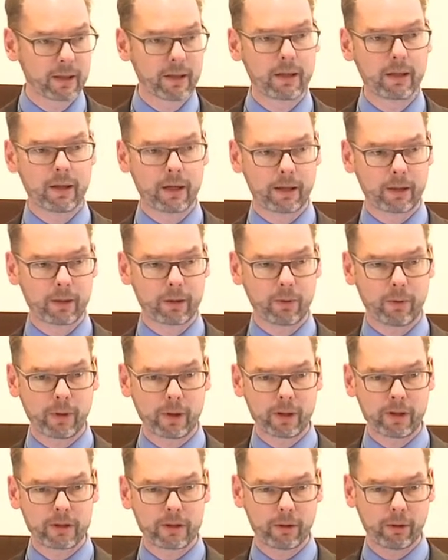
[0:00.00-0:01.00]
and the
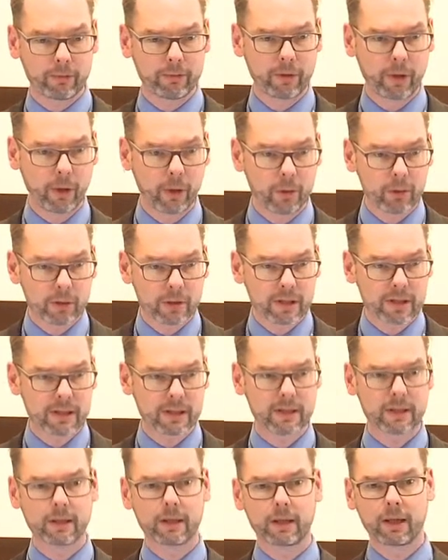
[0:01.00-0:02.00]
quality of nodes
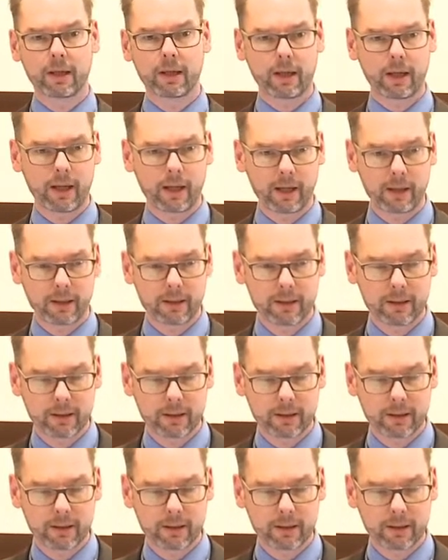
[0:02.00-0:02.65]
and